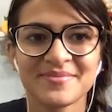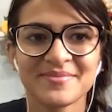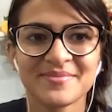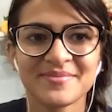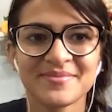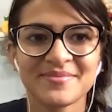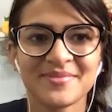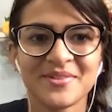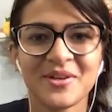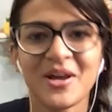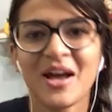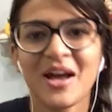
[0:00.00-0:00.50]

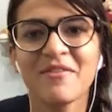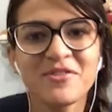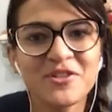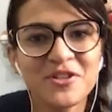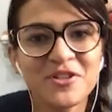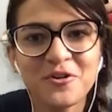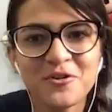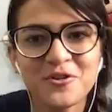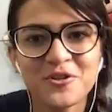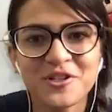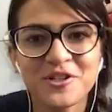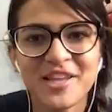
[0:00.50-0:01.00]
You have to
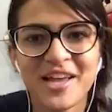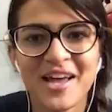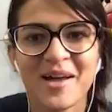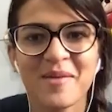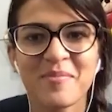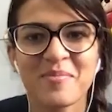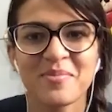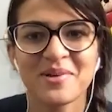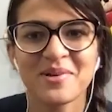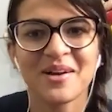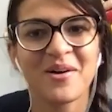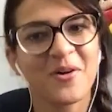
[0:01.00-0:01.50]
know to
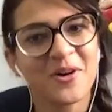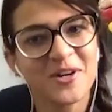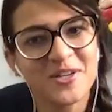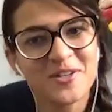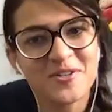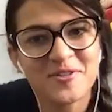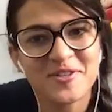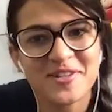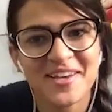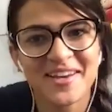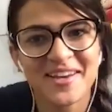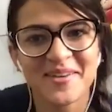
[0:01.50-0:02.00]
tap or to
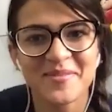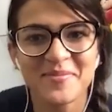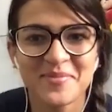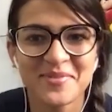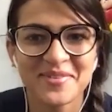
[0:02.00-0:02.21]
escape.